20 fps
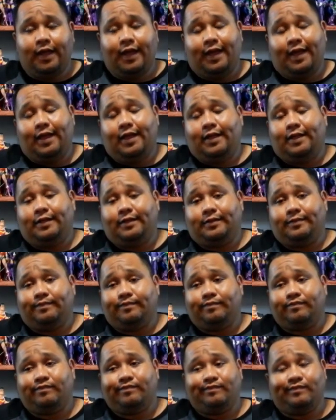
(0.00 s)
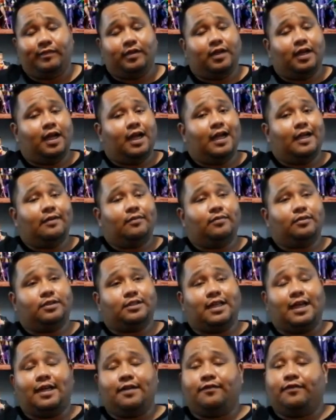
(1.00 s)
and I
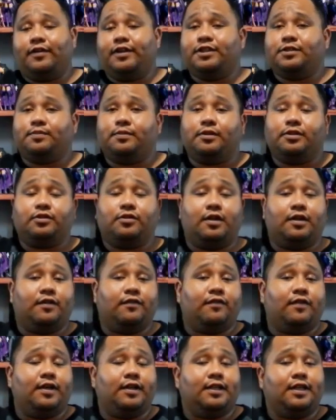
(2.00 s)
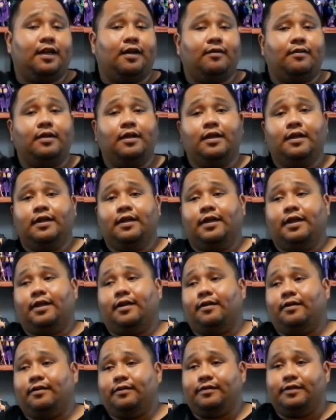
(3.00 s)
was on Facebook trying to find out,
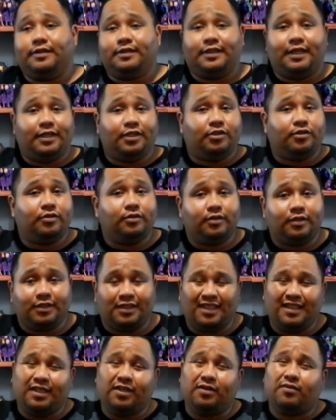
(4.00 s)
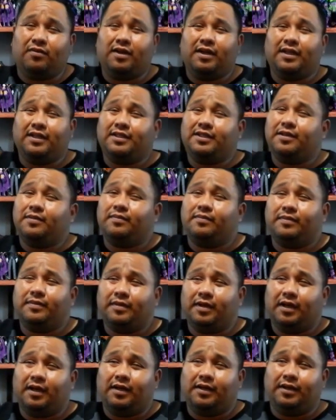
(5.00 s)
you know, is that true? Because I did want to,
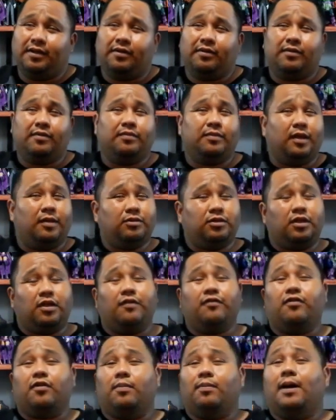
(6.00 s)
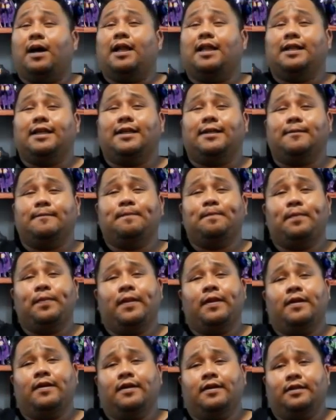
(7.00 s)
you know, I was looking for a Polyon,
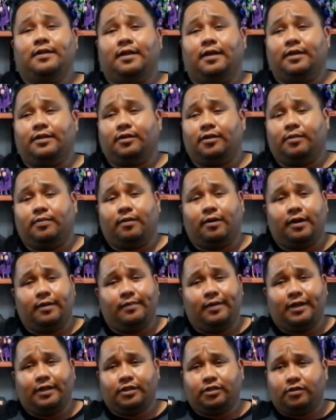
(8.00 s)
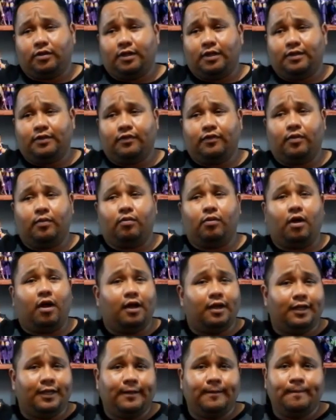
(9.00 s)
the third-party Megatron for
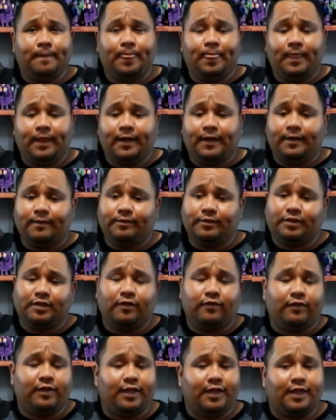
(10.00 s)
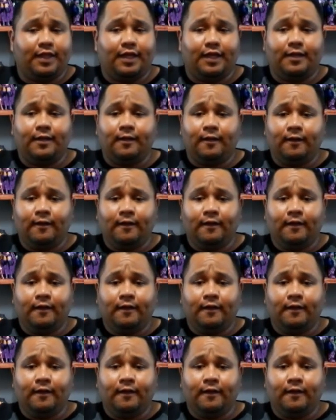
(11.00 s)
Brawny, stuff like that.